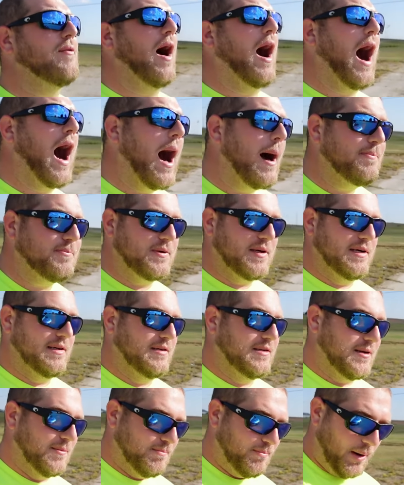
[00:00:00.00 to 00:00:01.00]

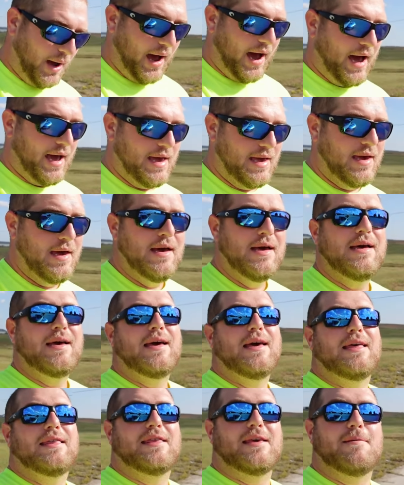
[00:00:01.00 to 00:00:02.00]
opted to buy
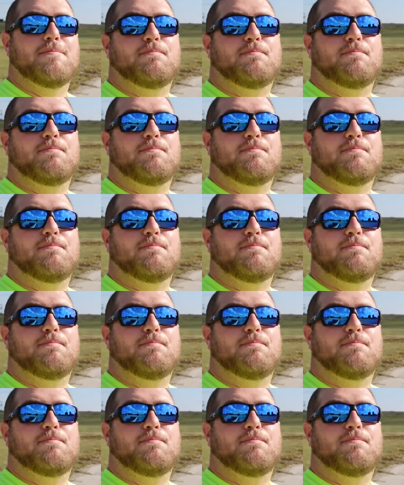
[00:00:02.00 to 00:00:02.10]
the